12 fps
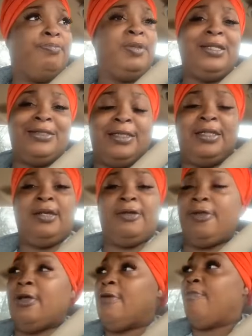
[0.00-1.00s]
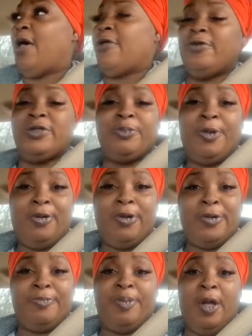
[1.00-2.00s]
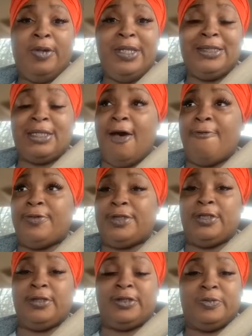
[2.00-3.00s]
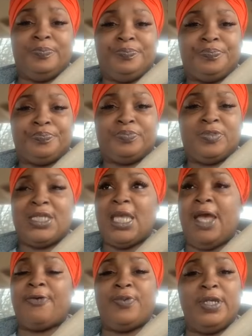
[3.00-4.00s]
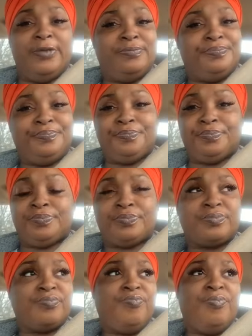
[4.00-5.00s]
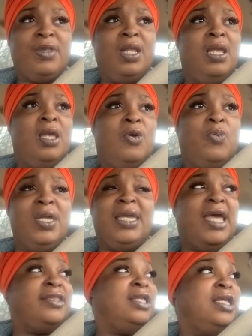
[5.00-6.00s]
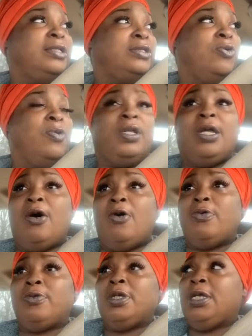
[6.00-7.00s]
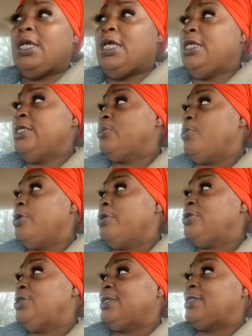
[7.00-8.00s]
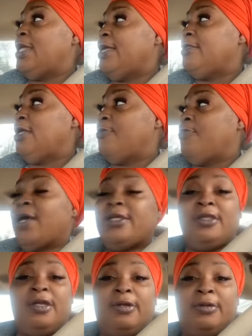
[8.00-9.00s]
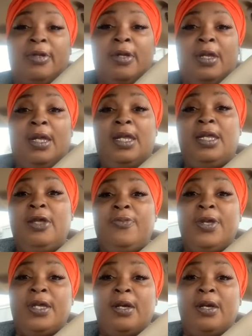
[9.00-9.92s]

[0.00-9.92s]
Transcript: beat to death by those police officers, Tyree. We got things going on in this world just like that right there. And here we